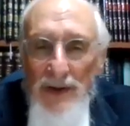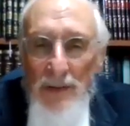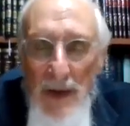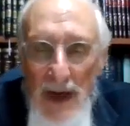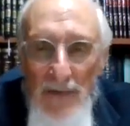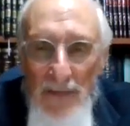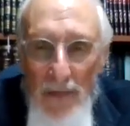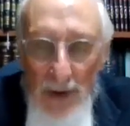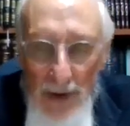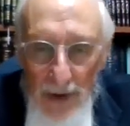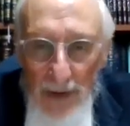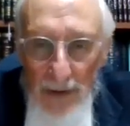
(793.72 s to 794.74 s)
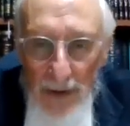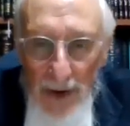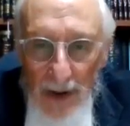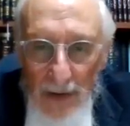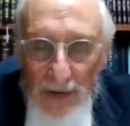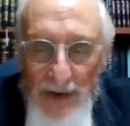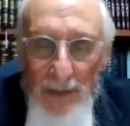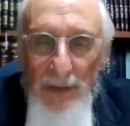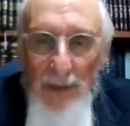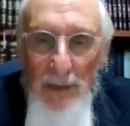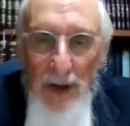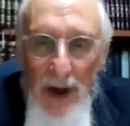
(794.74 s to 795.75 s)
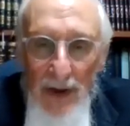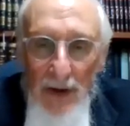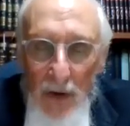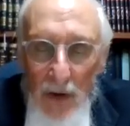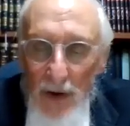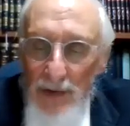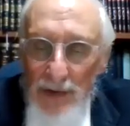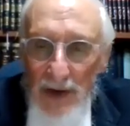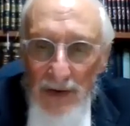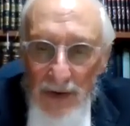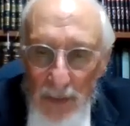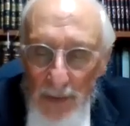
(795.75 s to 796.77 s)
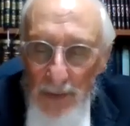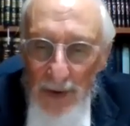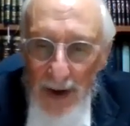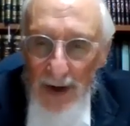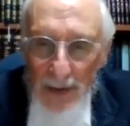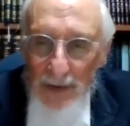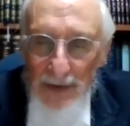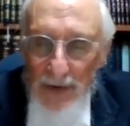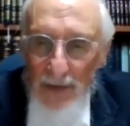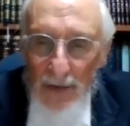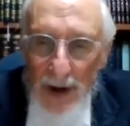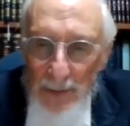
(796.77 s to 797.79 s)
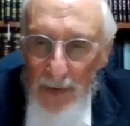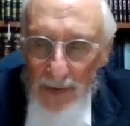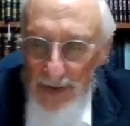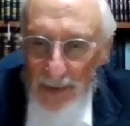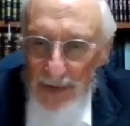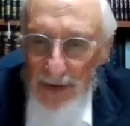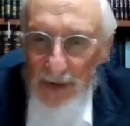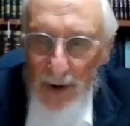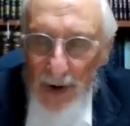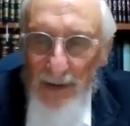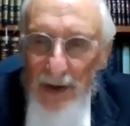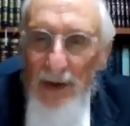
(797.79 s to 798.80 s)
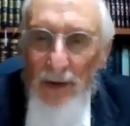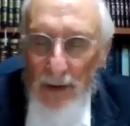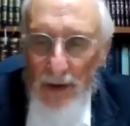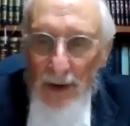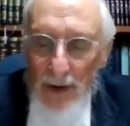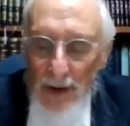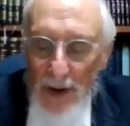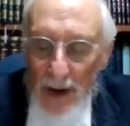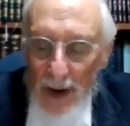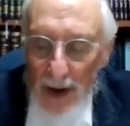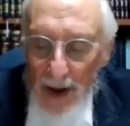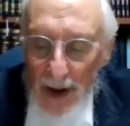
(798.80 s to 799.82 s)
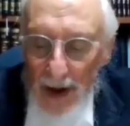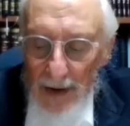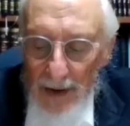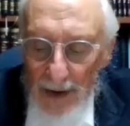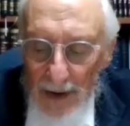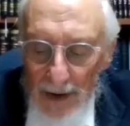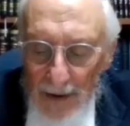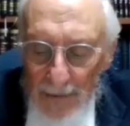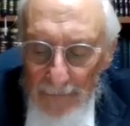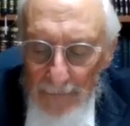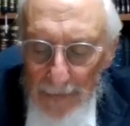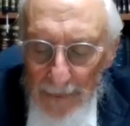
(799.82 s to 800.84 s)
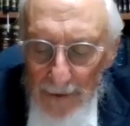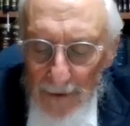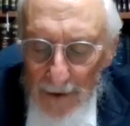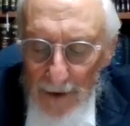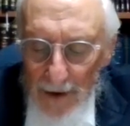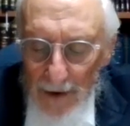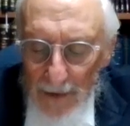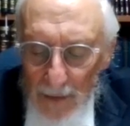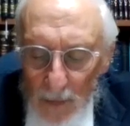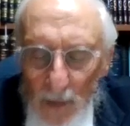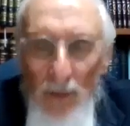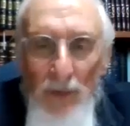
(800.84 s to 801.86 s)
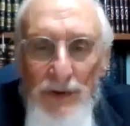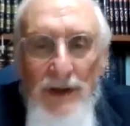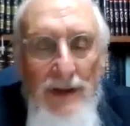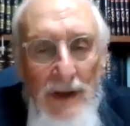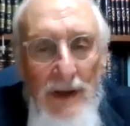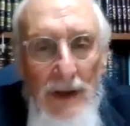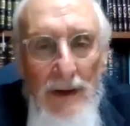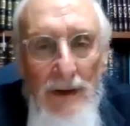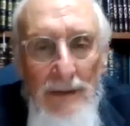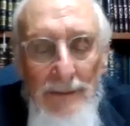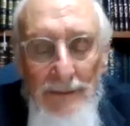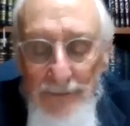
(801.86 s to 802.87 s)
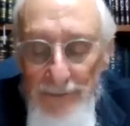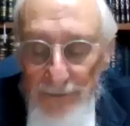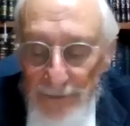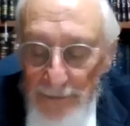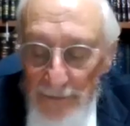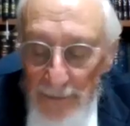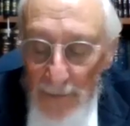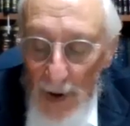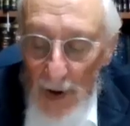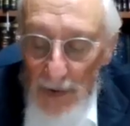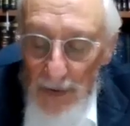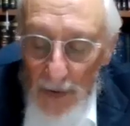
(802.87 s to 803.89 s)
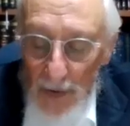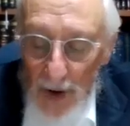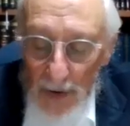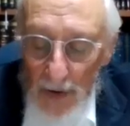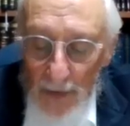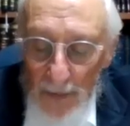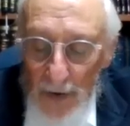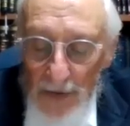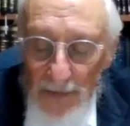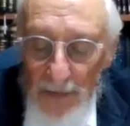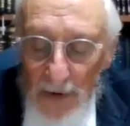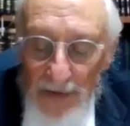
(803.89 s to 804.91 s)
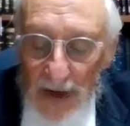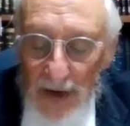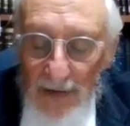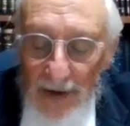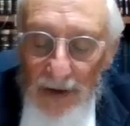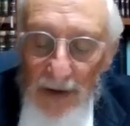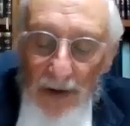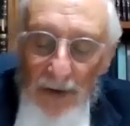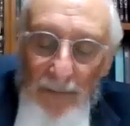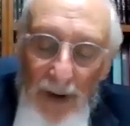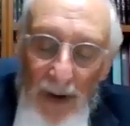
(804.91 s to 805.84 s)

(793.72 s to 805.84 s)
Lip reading: the metaphor here? There was something behind. Korach was not a stupid man. He was a great person. He was a great thinker. And what was he thinking? So Hagon Rabbi Yosef Dov Soloveitchik